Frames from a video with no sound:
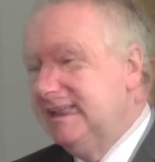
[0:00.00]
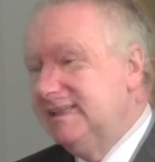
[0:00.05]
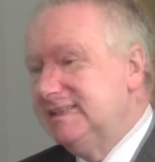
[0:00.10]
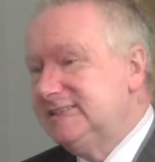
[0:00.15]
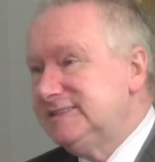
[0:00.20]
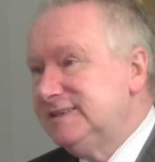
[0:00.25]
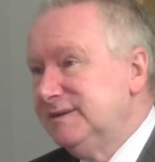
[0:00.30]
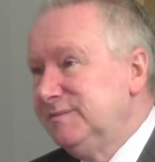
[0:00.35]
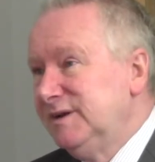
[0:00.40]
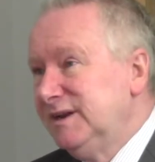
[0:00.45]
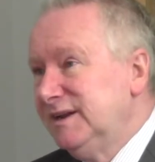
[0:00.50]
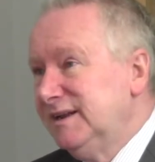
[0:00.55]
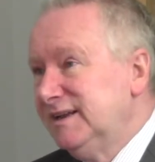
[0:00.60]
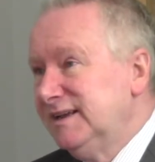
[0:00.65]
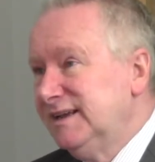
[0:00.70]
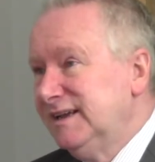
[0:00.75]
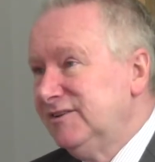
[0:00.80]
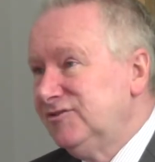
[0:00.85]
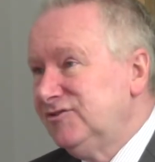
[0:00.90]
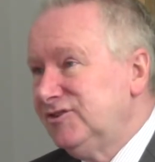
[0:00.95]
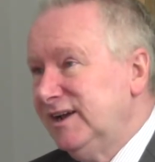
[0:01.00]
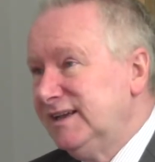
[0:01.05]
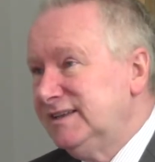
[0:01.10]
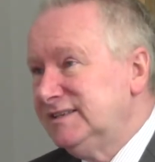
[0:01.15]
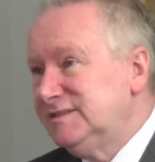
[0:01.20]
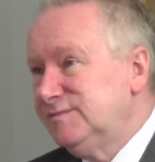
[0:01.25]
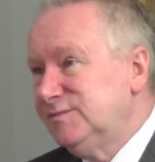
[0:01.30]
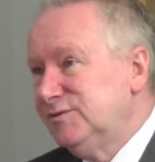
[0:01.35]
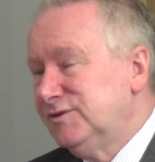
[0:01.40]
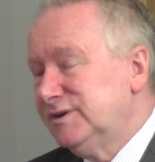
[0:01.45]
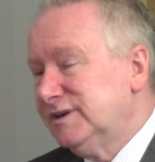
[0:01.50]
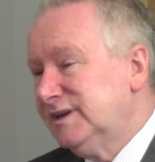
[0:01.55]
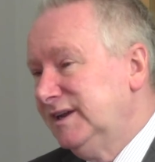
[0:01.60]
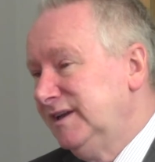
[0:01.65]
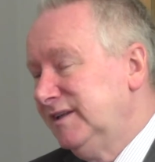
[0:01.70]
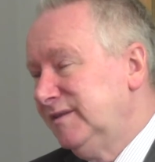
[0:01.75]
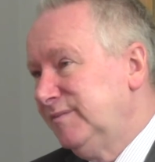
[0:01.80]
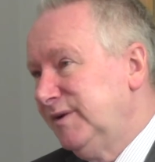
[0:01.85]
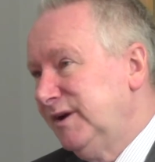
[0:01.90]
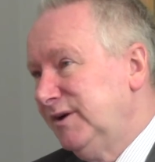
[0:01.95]
Similarly, in transport,
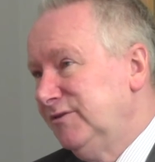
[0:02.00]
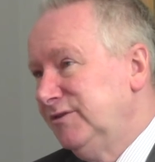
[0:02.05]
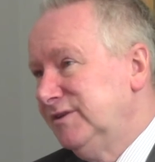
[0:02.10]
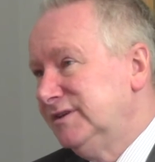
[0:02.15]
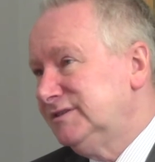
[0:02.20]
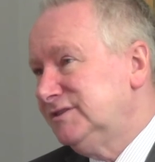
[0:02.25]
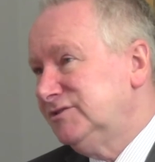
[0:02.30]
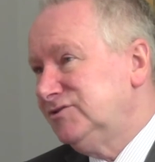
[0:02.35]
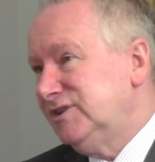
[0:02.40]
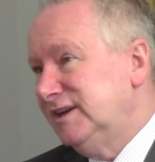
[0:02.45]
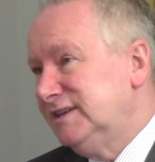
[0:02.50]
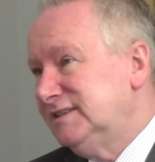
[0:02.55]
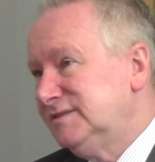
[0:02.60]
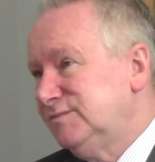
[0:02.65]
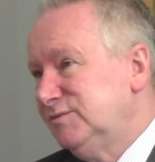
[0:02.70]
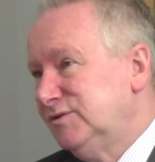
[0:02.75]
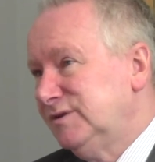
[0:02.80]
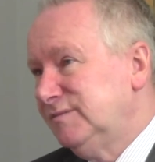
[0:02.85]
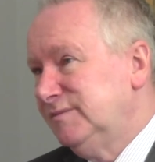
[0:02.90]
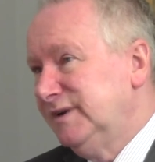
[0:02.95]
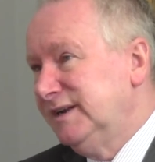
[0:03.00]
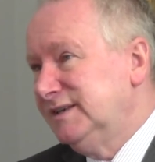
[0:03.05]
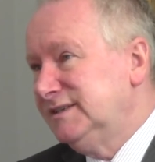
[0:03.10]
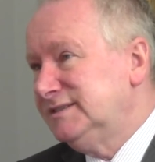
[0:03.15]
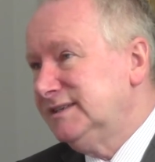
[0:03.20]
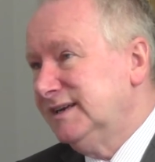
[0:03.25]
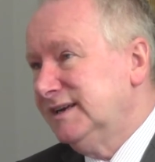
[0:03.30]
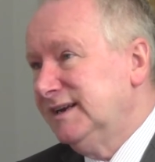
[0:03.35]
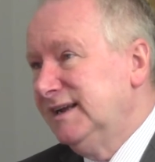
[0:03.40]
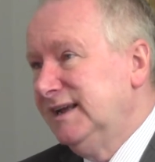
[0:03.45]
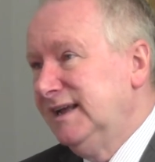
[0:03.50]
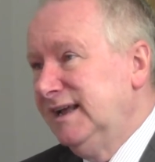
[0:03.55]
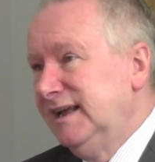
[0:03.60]
Keith Brown, as a transport minister,